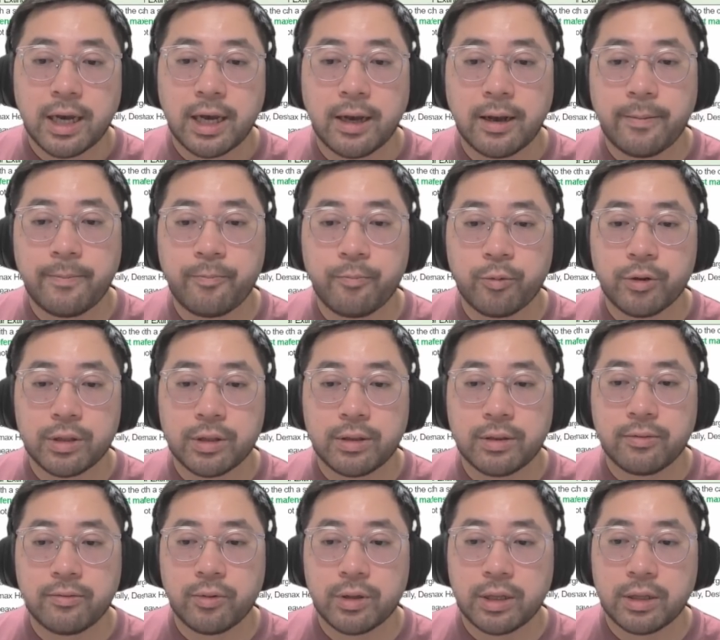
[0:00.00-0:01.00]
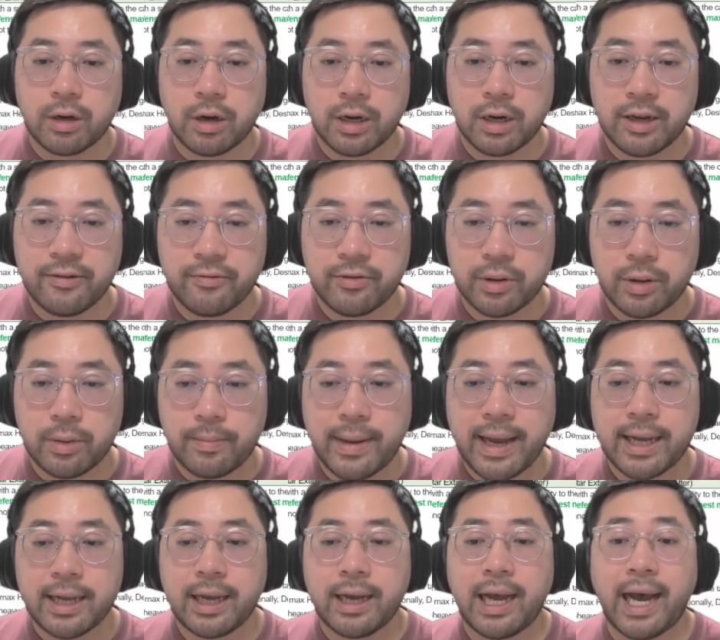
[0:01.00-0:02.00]
with the target for
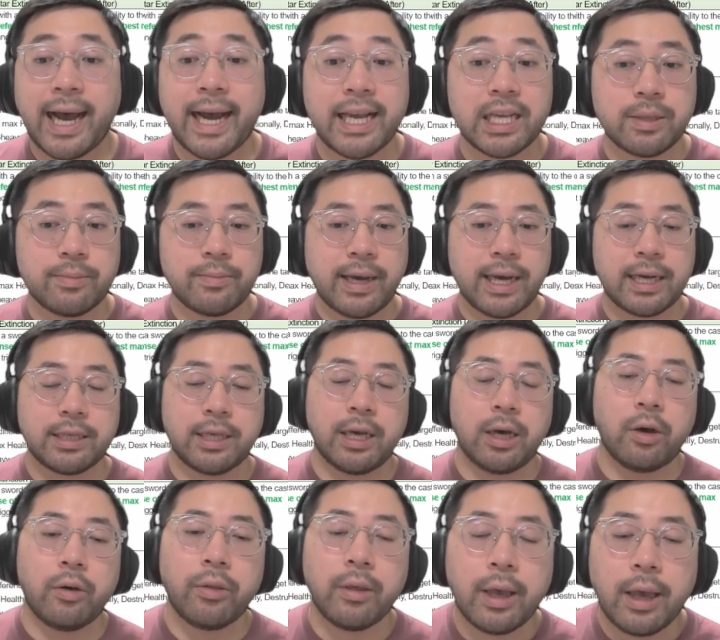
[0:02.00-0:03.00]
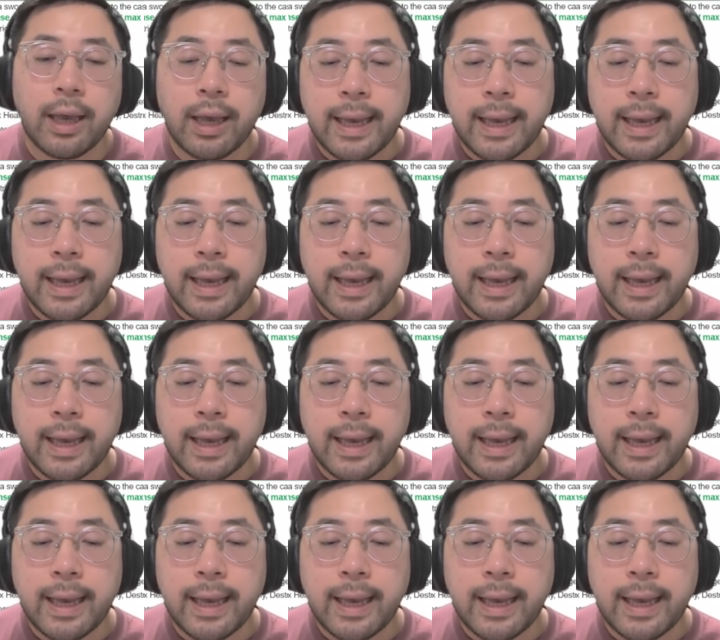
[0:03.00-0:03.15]
the highest max health.